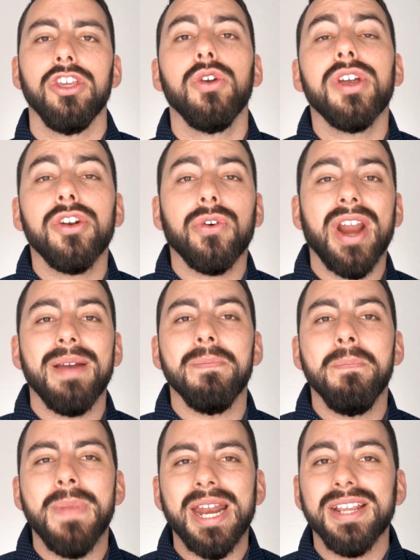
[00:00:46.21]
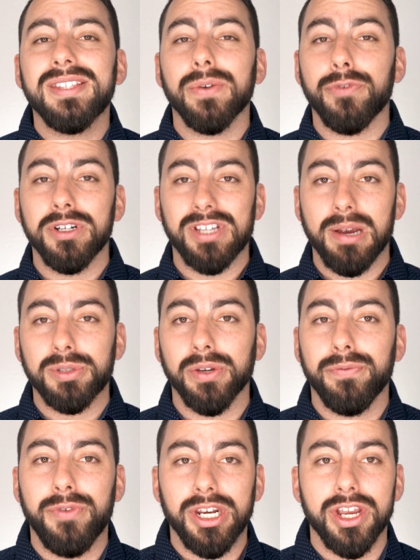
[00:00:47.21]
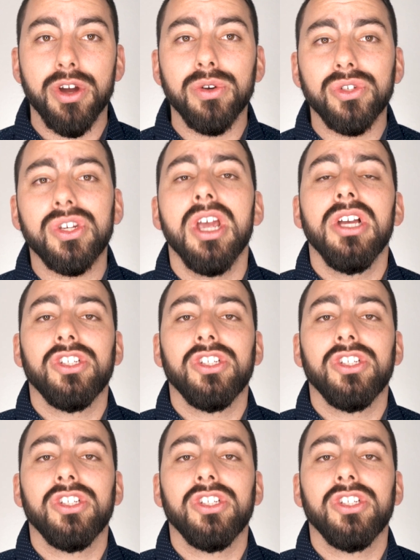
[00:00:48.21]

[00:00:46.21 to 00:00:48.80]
You can create many different types of videos,